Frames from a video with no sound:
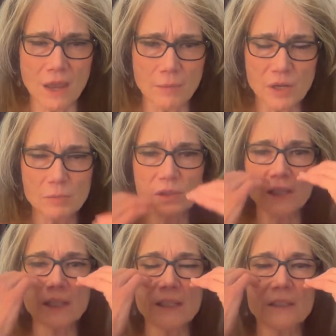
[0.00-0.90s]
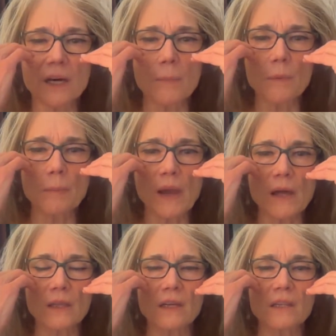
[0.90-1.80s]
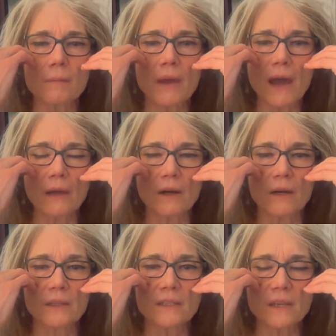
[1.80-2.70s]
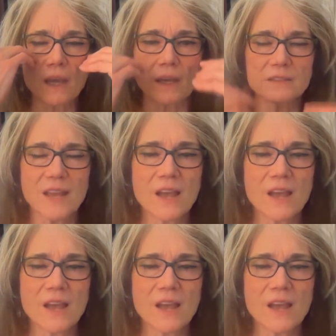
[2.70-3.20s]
completely at the upper palate and the back on these A's.